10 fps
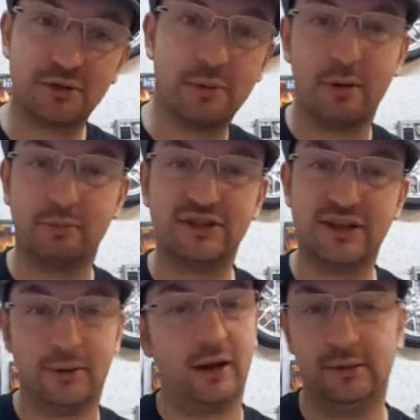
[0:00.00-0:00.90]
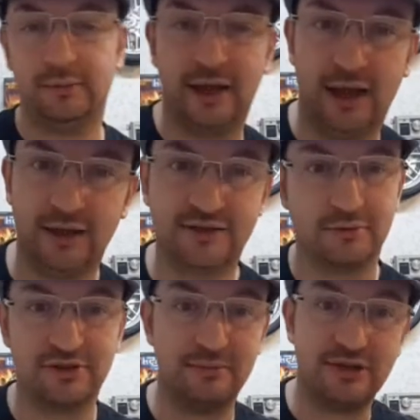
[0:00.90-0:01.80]
can probably see, but I don't care.
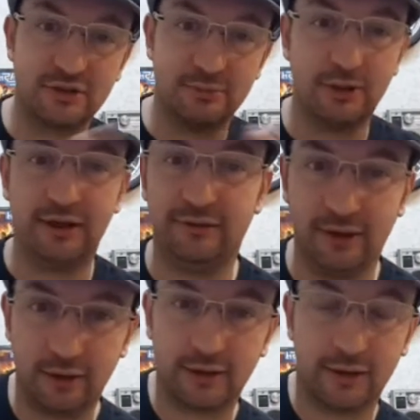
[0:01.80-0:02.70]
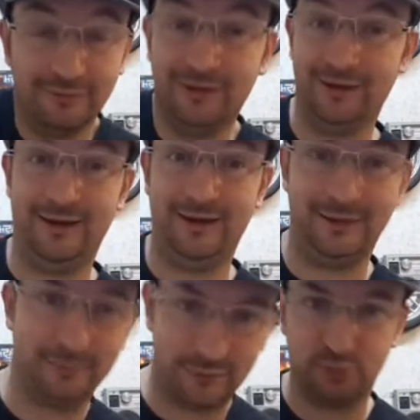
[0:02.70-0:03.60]
So send me some money if you like.
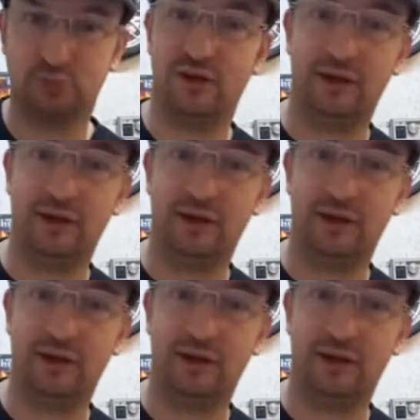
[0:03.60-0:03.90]
I doubt